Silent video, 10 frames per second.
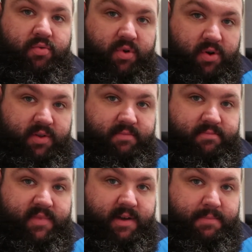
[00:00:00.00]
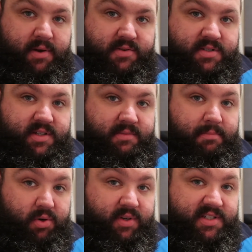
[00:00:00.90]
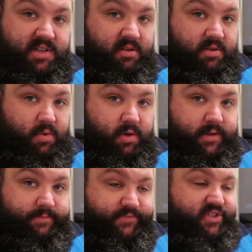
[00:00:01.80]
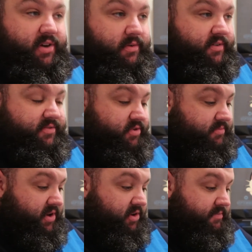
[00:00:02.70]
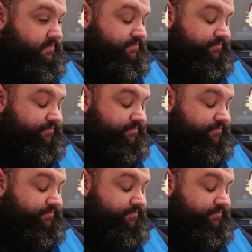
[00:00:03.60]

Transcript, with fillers: Right, they're posted, but it's gone quiet, so I've come home.